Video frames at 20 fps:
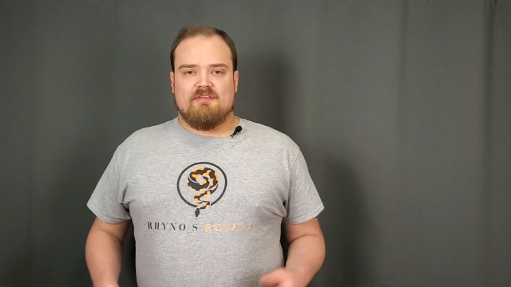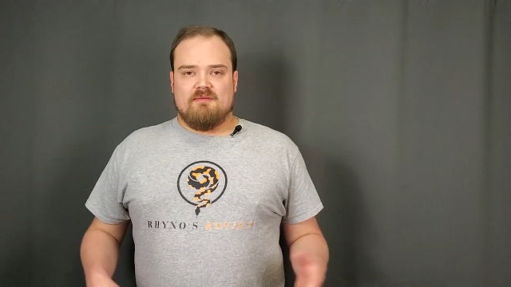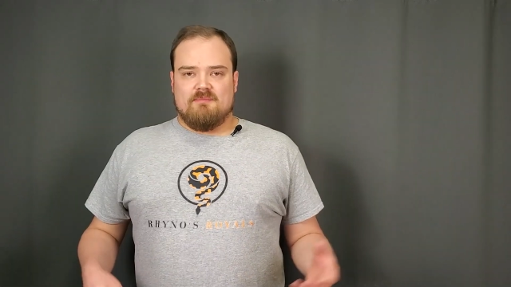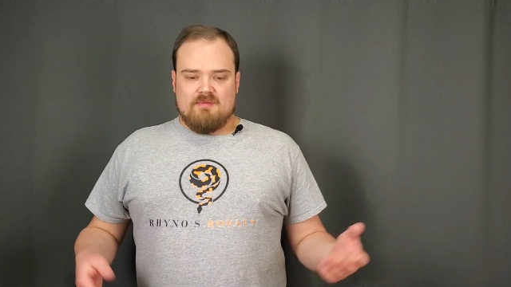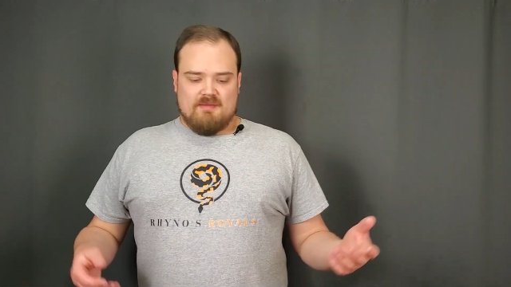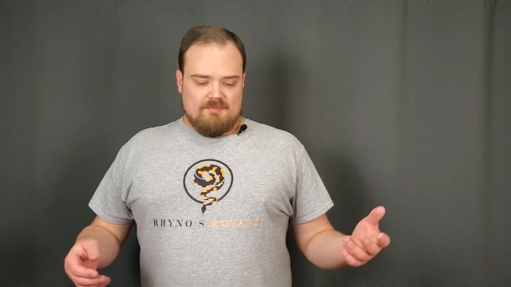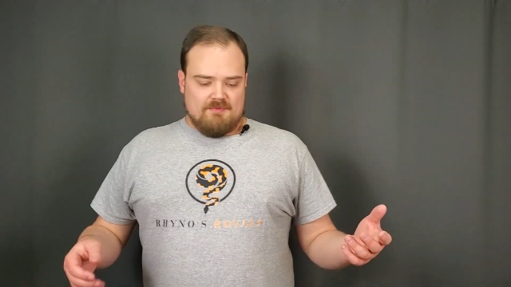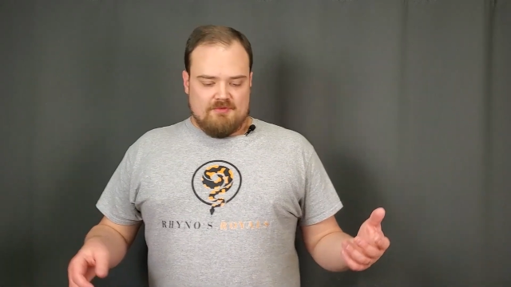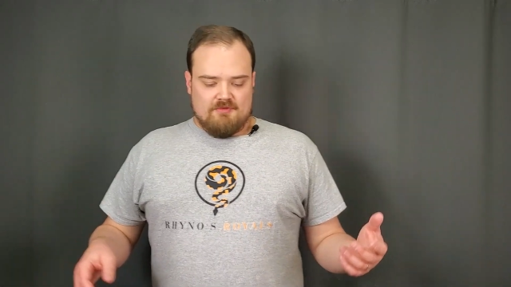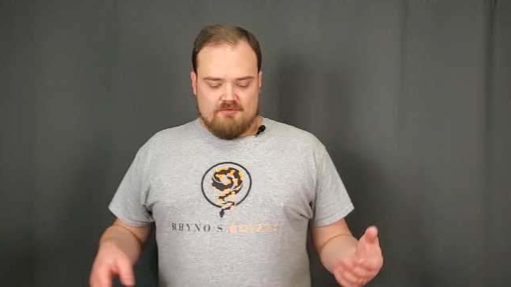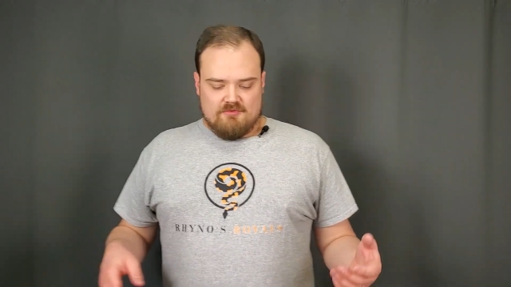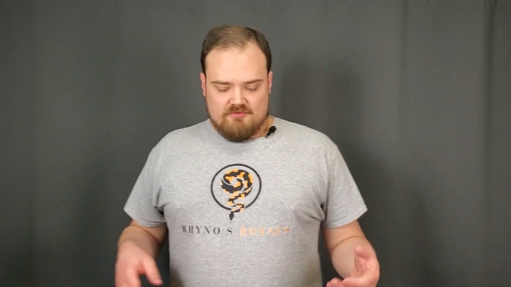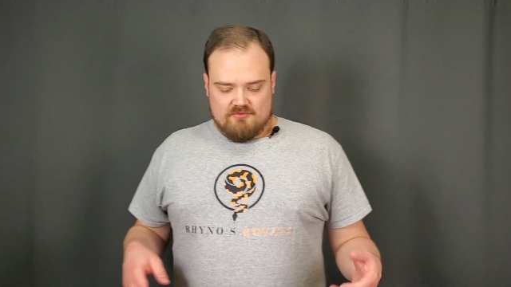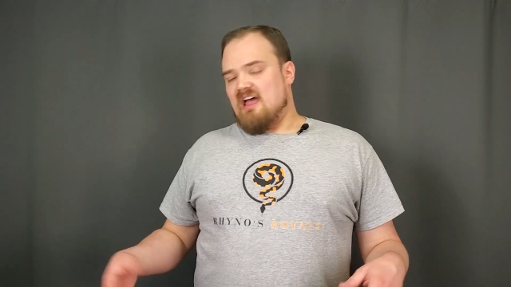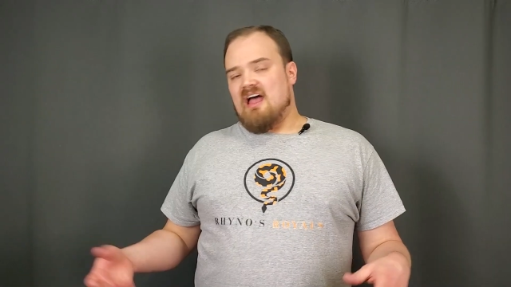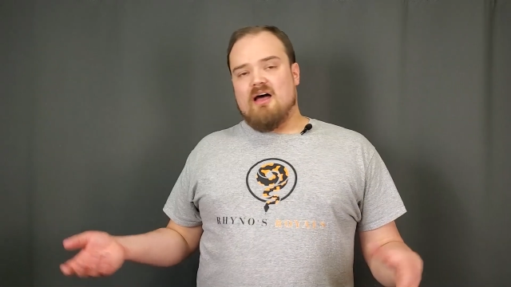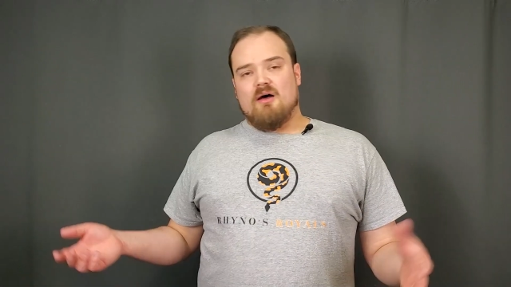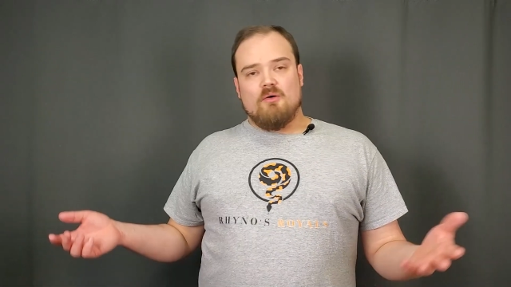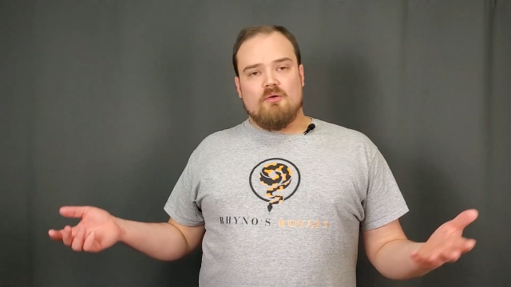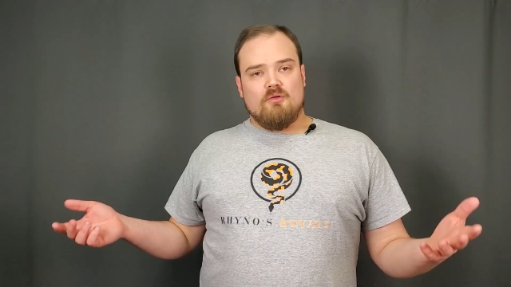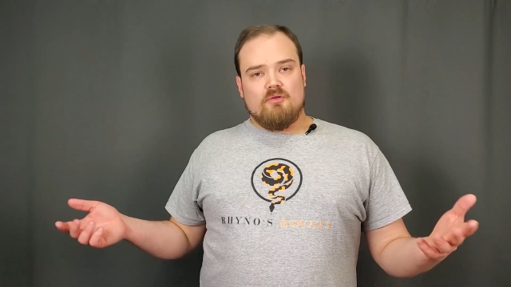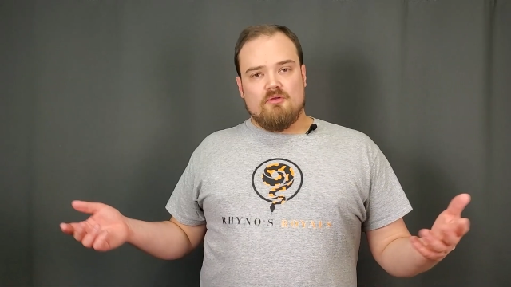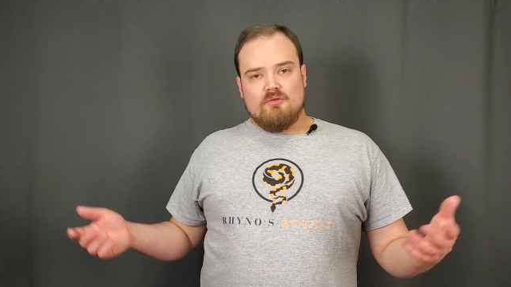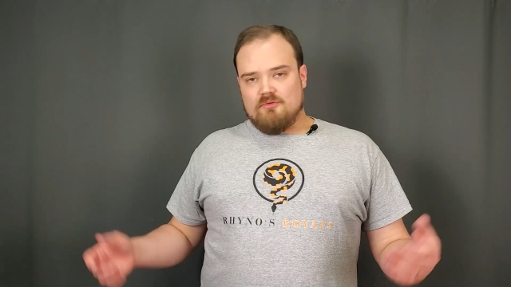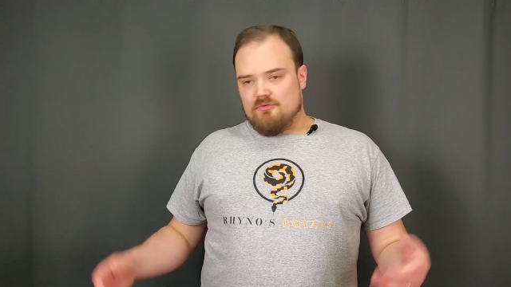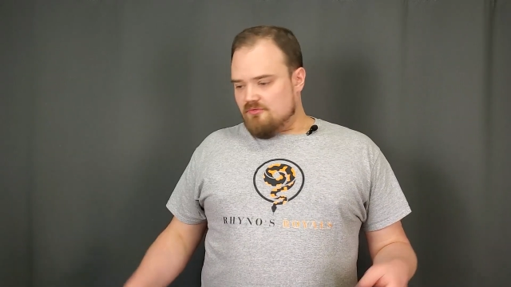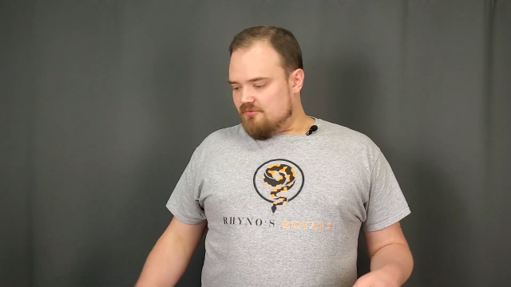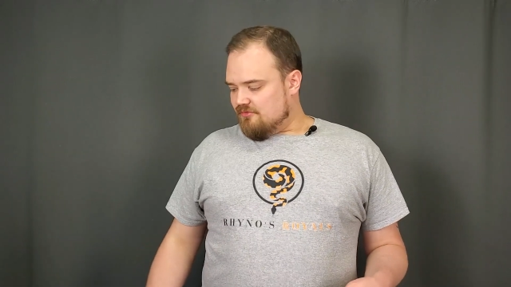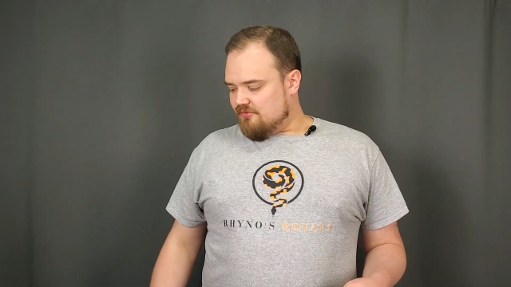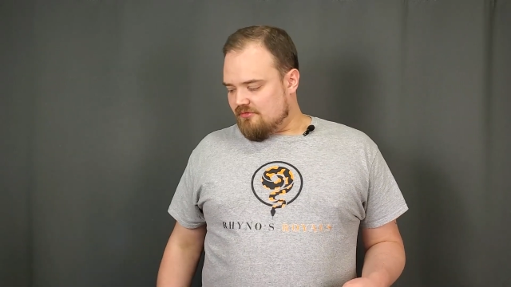seen people use
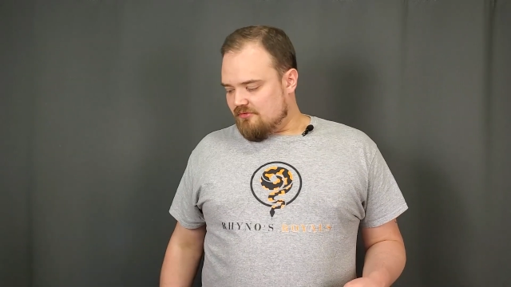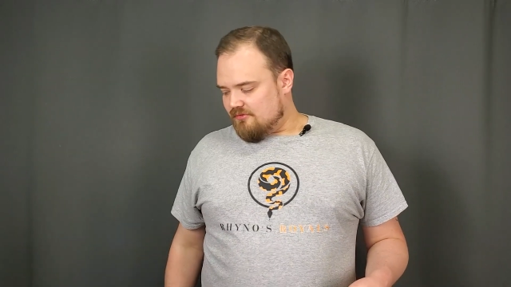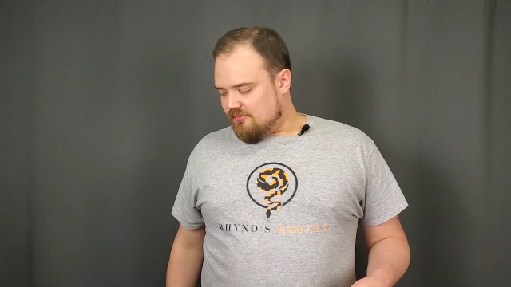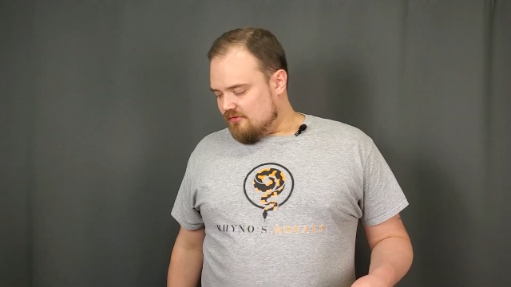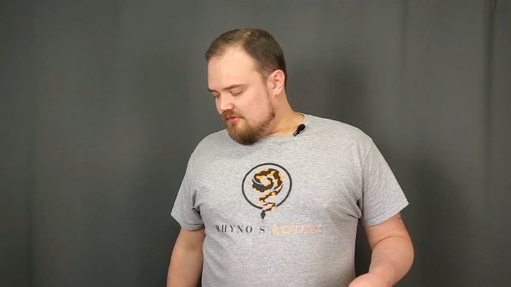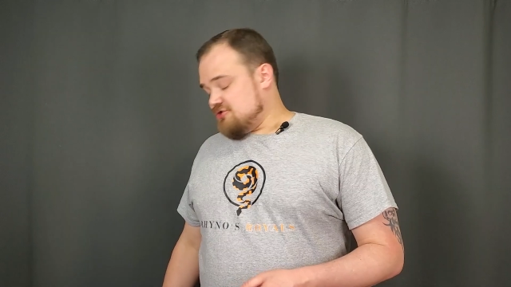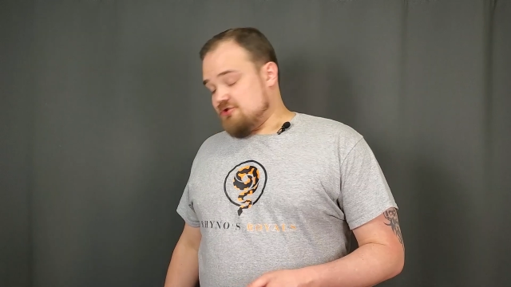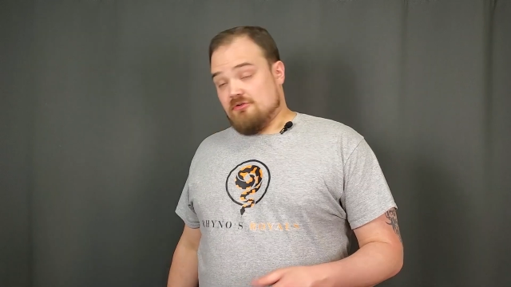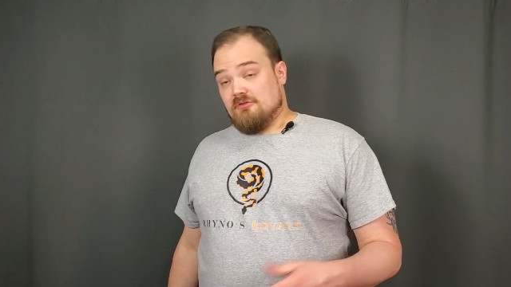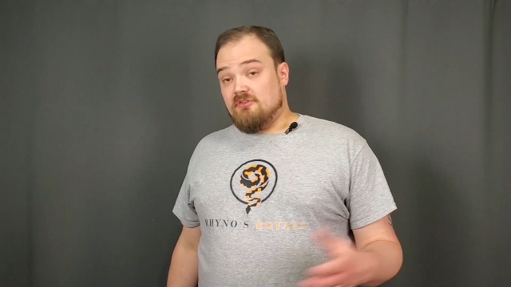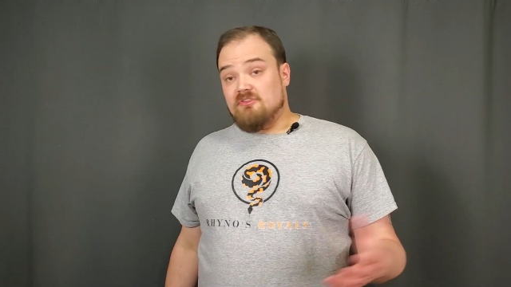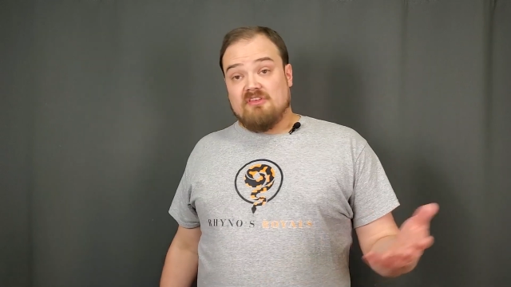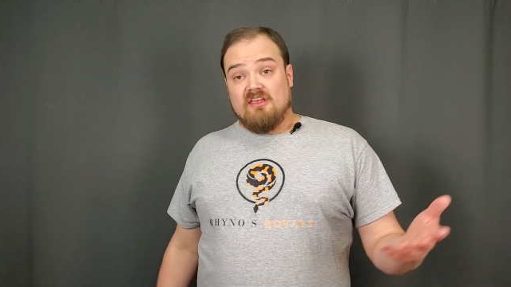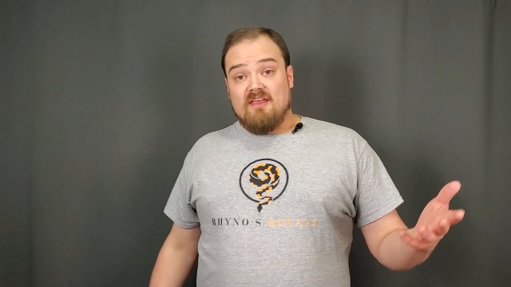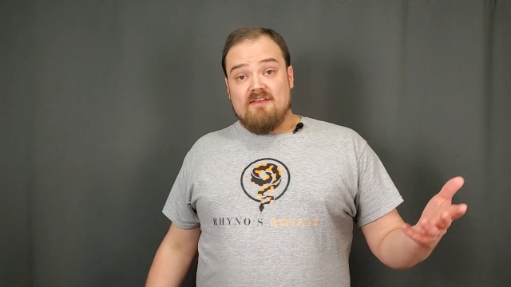towels or shirts